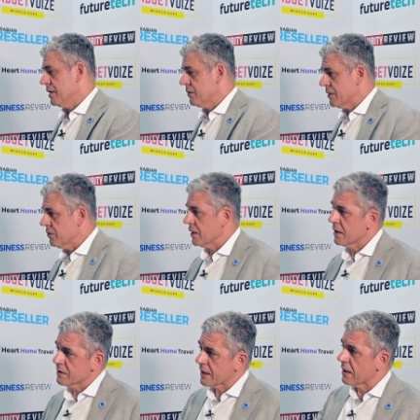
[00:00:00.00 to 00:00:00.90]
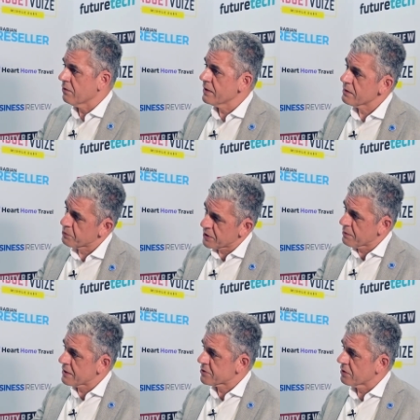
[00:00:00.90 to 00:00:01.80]
And we're doing it kind of with
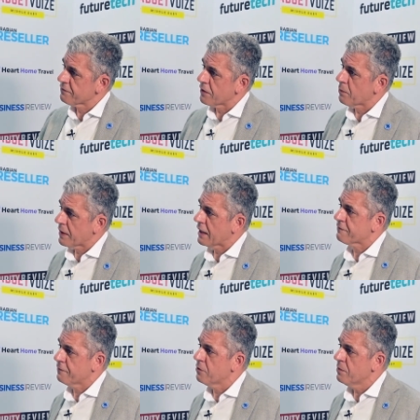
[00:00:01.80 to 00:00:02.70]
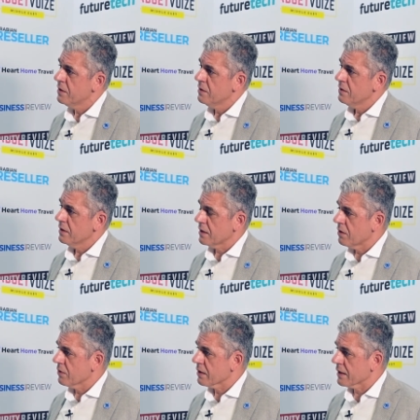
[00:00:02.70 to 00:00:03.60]
pretty much all of our platform and
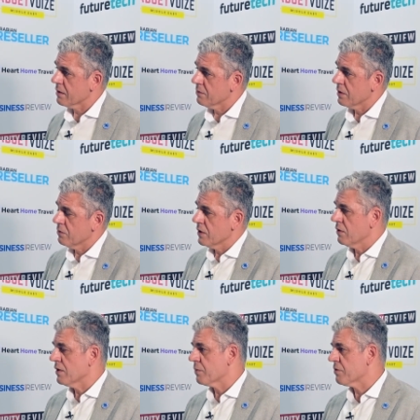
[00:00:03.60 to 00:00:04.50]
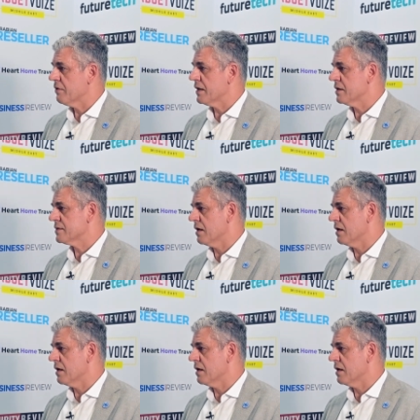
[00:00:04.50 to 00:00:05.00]
how we are kind of uh, we, we are providing